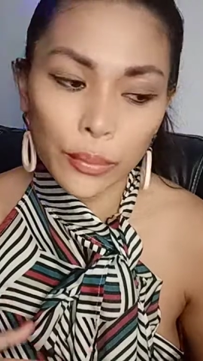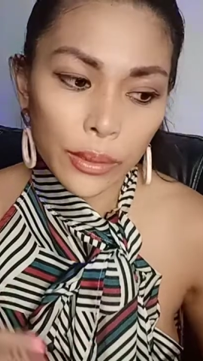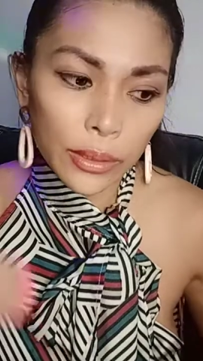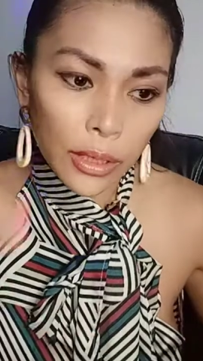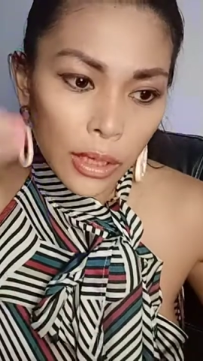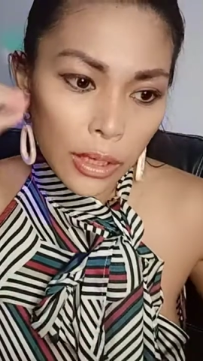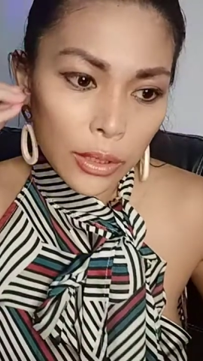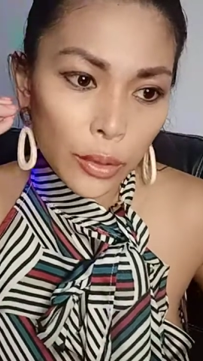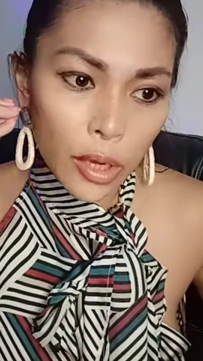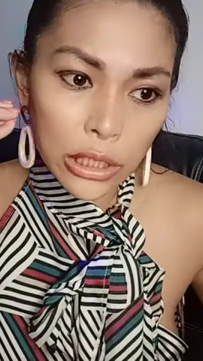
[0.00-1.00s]
with
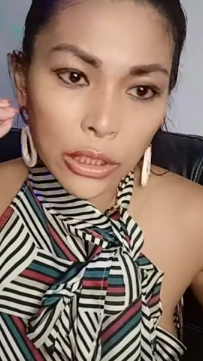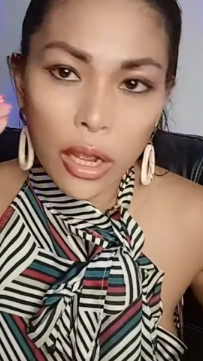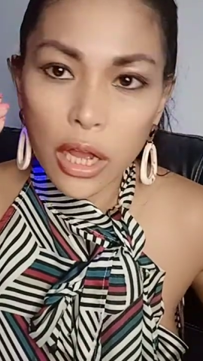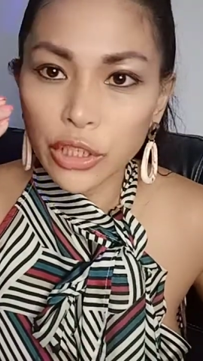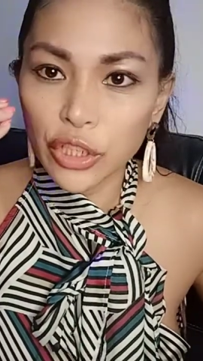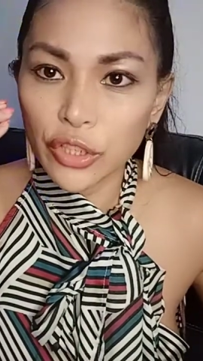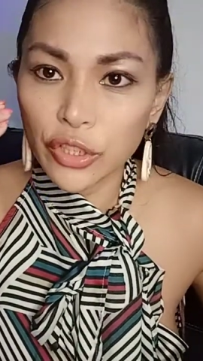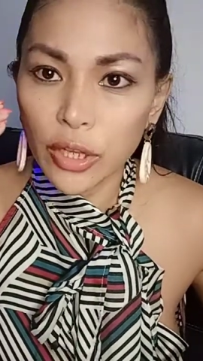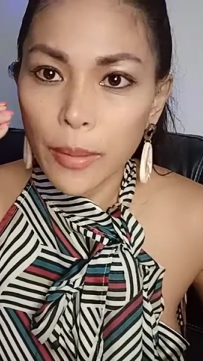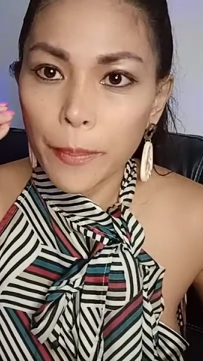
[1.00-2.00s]
your unconscious
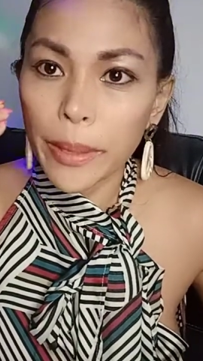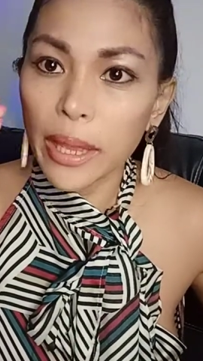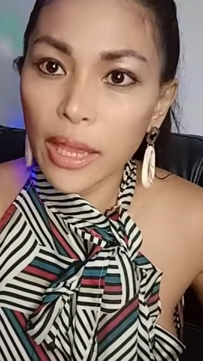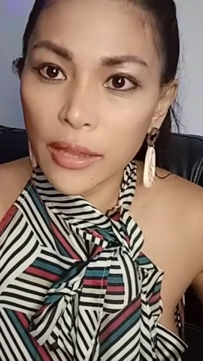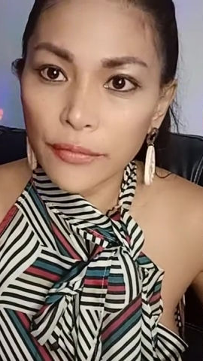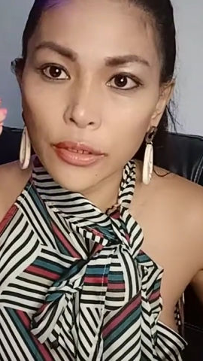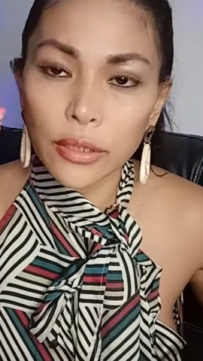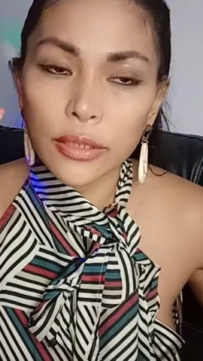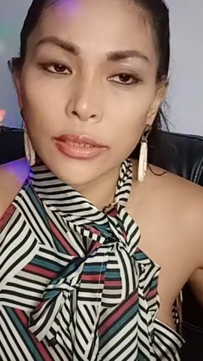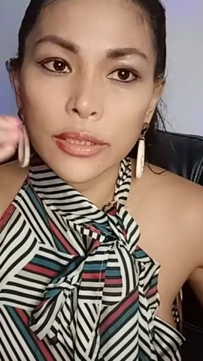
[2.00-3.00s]

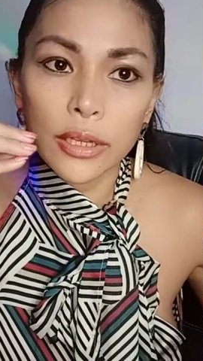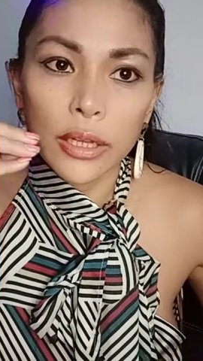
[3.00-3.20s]
behaviors,